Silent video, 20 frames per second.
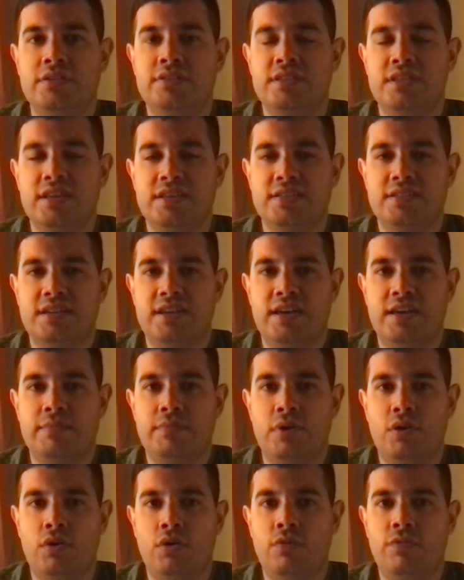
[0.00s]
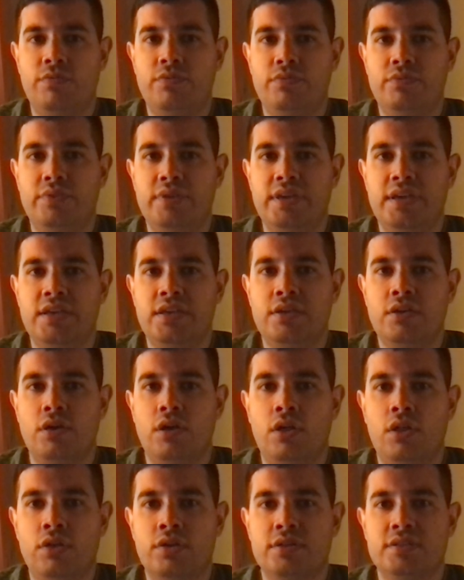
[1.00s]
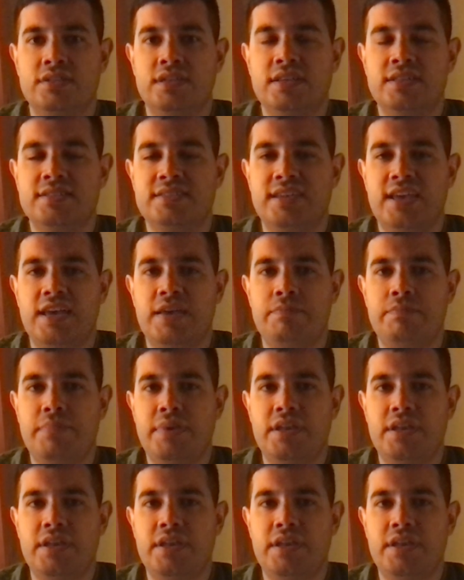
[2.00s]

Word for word: Until next time, hopefully you all are staying safe,